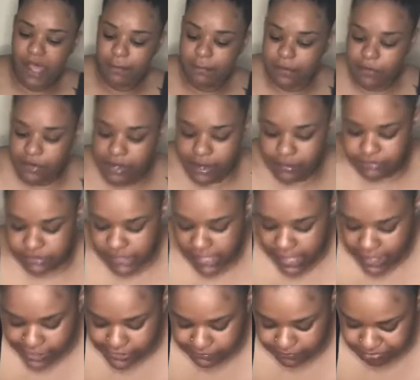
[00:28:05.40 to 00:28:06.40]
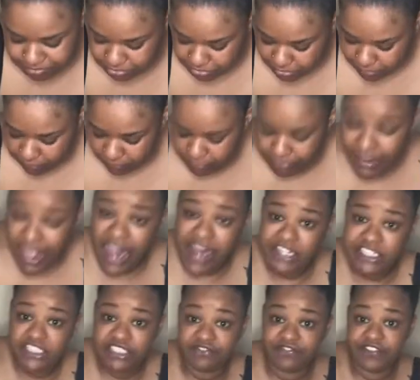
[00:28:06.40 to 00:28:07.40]
But what I'm saying, I
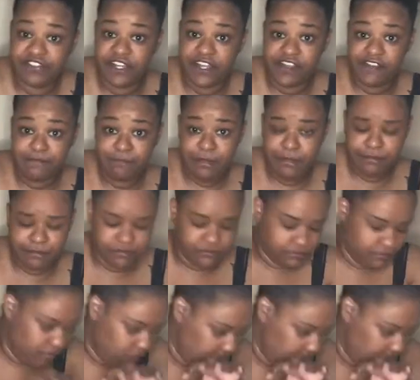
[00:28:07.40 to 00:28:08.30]
need to forgive people